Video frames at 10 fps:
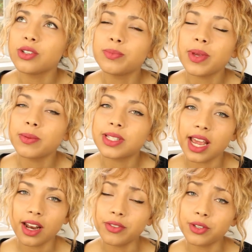I don't want people to
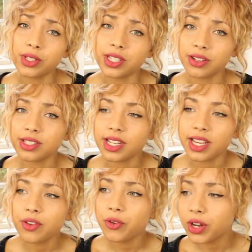take life too
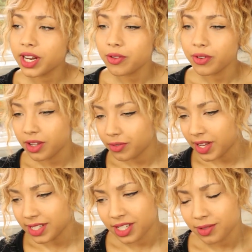seriously. If you're going to get really
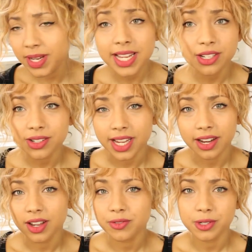offended, please don't
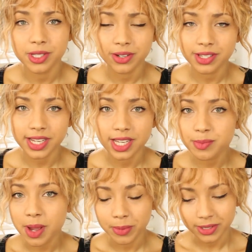take life too seriously.
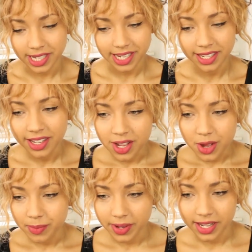It's my body.
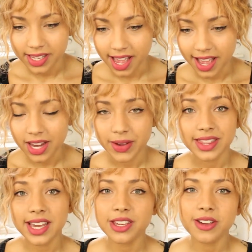But yeah,
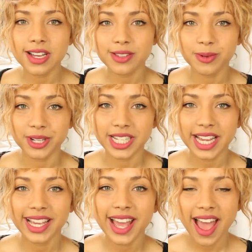anyway, thank you guys for
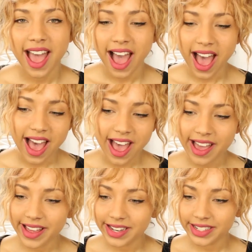watching,
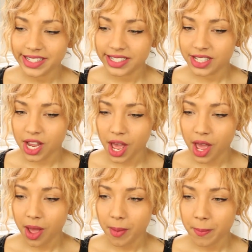and
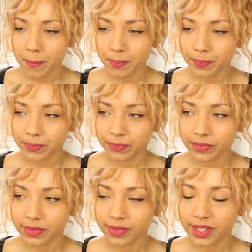
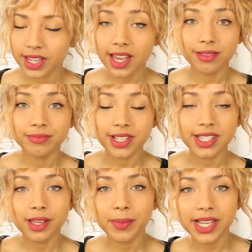yeah, I'll
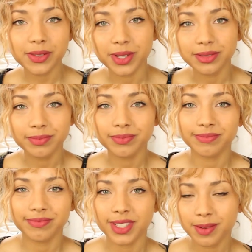see you in my next one.
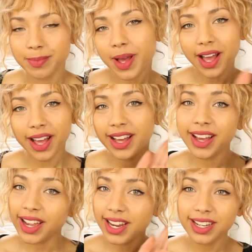
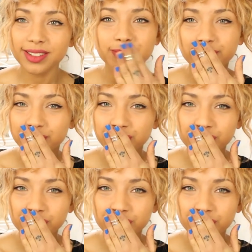Bye!